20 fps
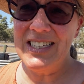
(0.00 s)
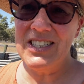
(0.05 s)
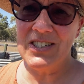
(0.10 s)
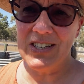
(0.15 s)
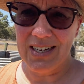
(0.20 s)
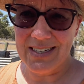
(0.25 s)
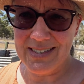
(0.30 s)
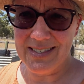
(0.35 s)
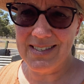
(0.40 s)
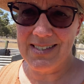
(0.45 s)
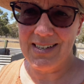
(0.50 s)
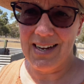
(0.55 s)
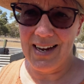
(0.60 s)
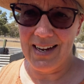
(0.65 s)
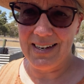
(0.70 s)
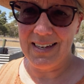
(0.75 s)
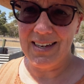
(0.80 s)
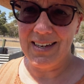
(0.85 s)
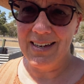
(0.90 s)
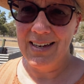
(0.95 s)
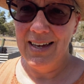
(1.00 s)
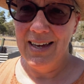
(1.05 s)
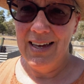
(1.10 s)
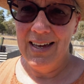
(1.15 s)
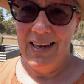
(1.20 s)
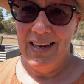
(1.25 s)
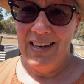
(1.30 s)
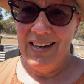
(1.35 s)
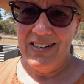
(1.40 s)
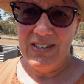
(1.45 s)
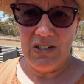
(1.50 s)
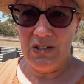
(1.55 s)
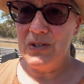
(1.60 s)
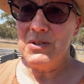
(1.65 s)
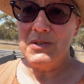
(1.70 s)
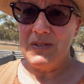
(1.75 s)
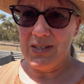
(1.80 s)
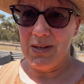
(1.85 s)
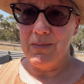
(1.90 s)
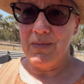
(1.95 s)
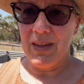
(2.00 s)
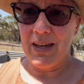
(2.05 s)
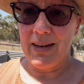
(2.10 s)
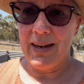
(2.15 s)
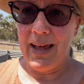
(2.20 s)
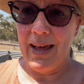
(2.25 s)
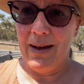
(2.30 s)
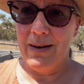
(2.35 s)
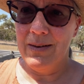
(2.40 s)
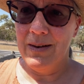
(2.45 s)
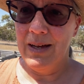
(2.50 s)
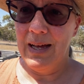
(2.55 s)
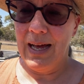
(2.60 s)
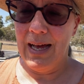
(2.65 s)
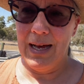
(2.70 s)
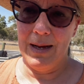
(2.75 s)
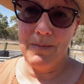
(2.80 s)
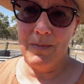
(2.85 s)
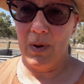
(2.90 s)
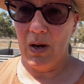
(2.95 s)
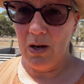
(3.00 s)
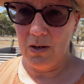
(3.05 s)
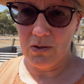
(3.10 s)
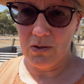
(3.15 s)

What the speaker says: just starting to do something now. I'll